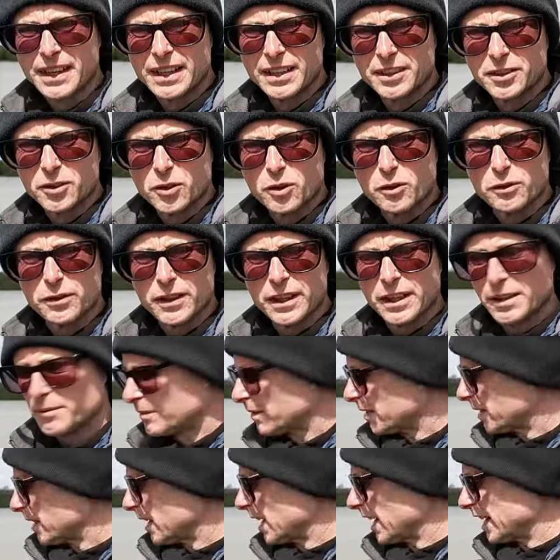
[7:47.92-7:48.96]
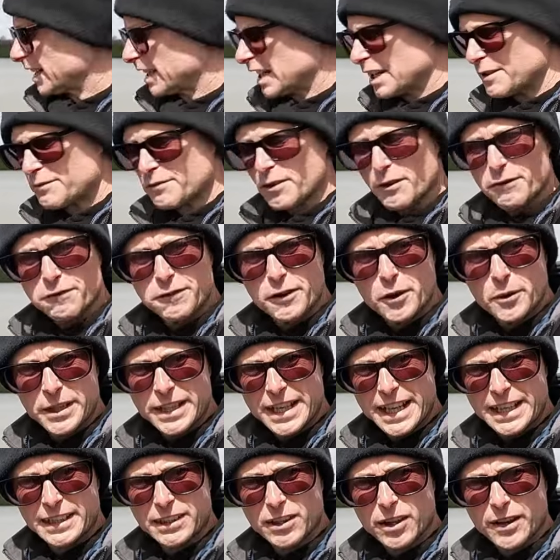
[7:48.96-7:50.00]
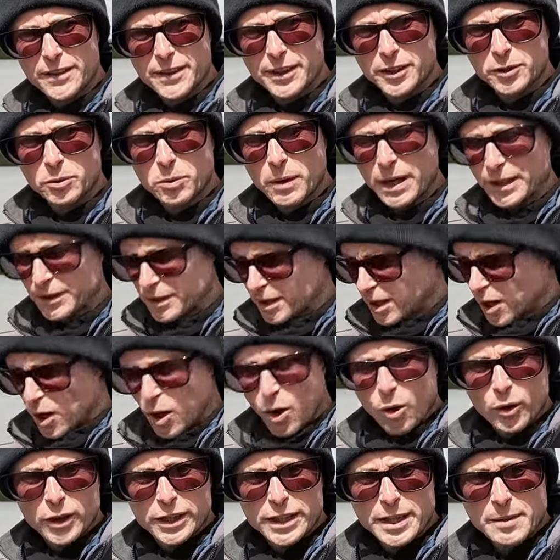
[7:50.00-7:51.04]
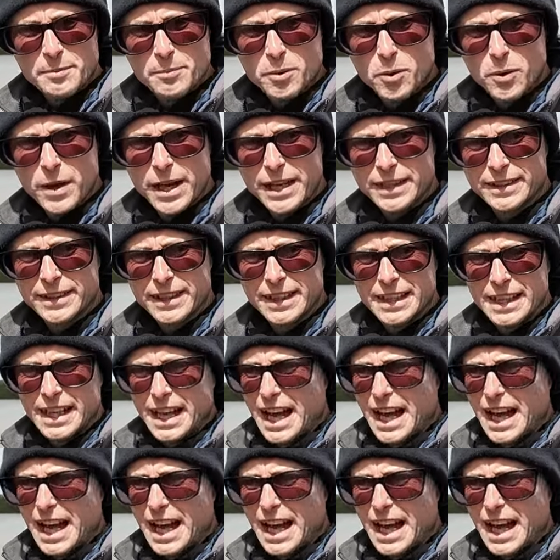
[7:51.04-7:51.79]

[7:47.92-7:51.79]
sort of either a fluid head like this one or a gimbal head,